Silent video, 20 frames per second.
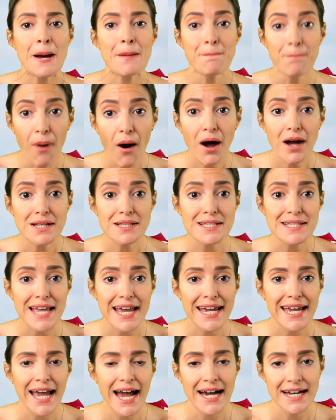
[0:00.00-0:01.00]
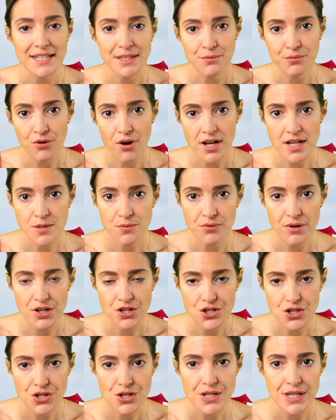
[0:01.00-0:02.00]
by the day and the price
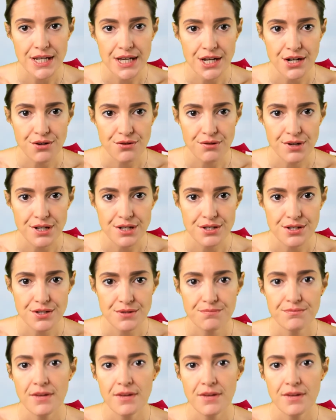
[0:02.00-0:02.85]
pressures increase.